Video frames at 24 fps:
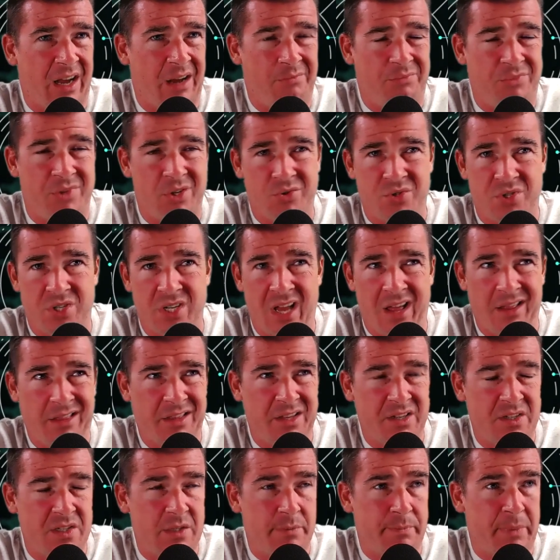I'm, there's
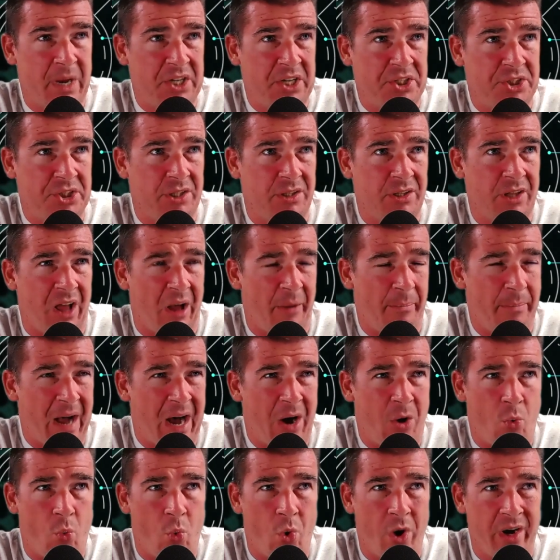nothing special
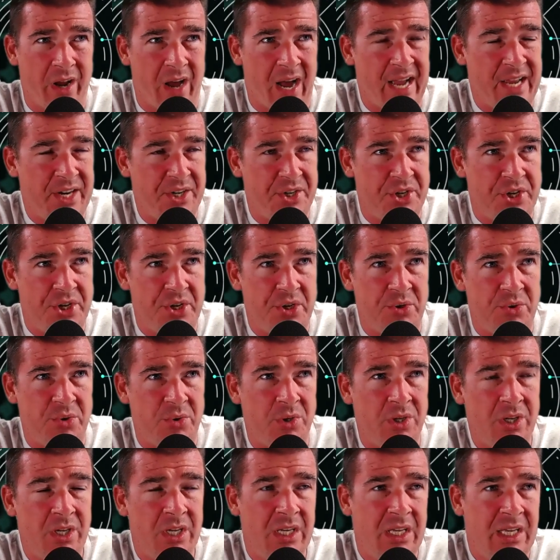about what I
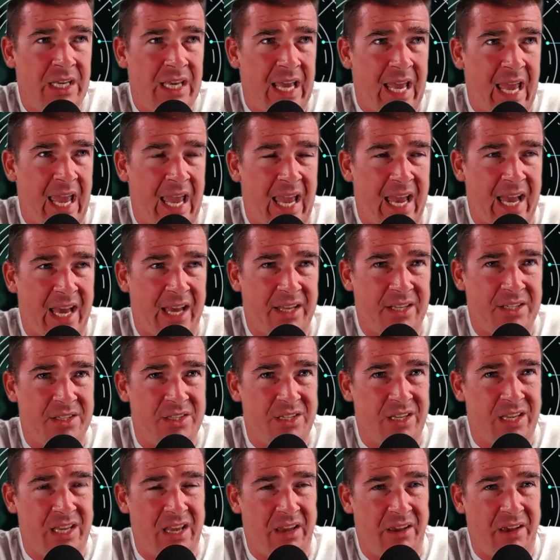do.
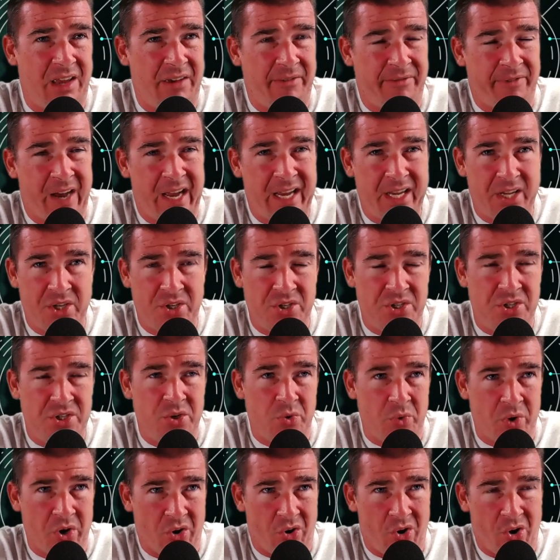And if I could
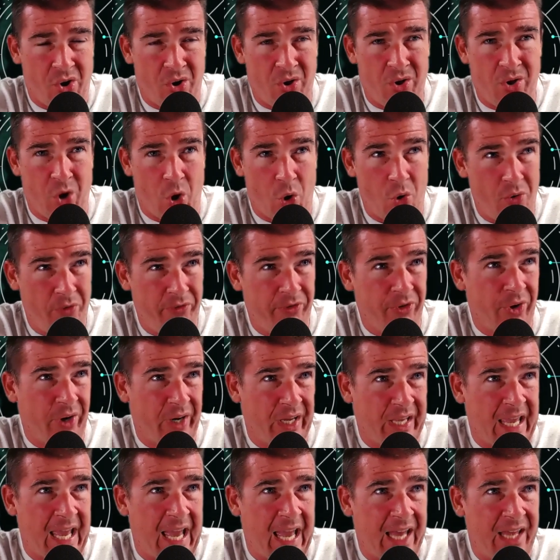do it all over
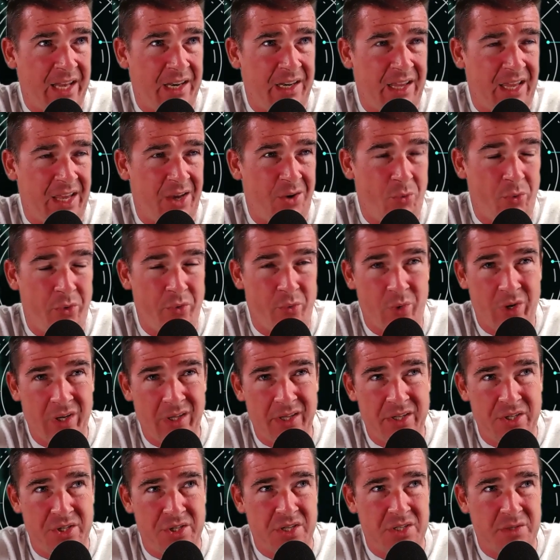again, it would
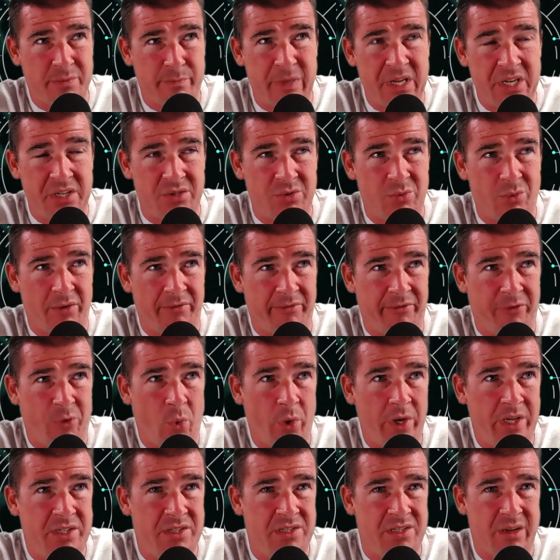really just be to
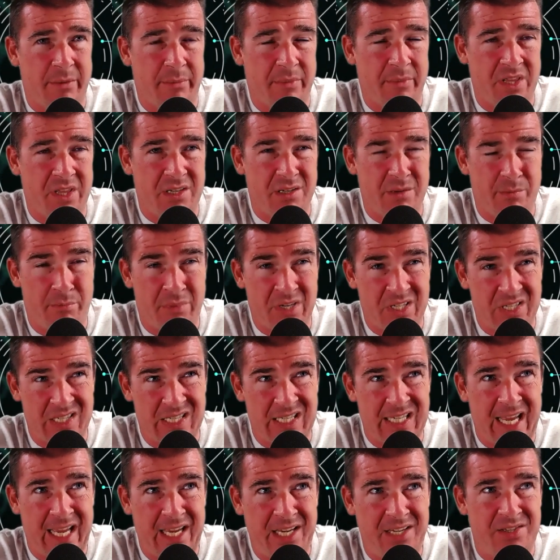avoid some of the
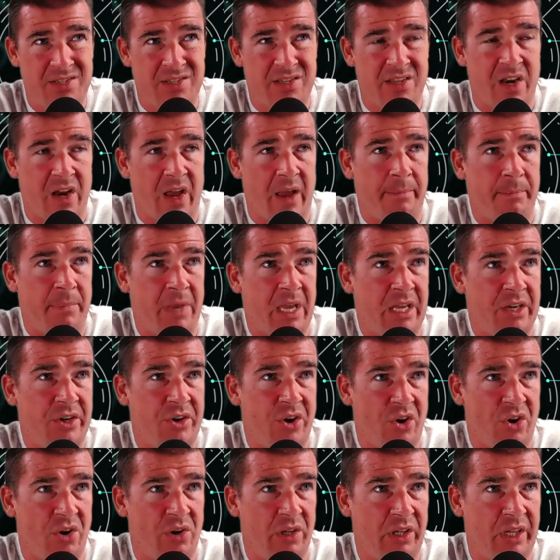mistakes that I
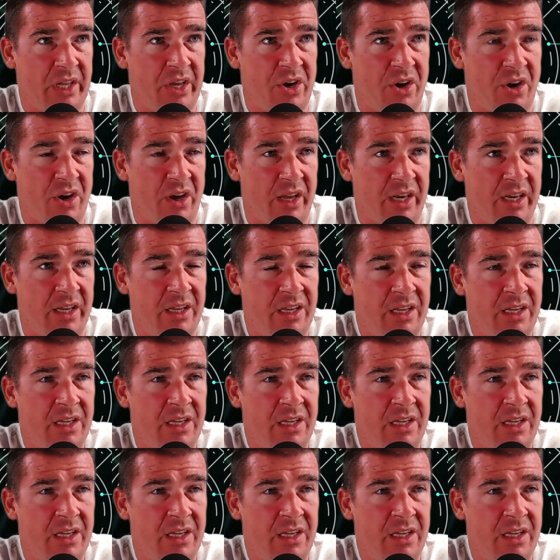made early on.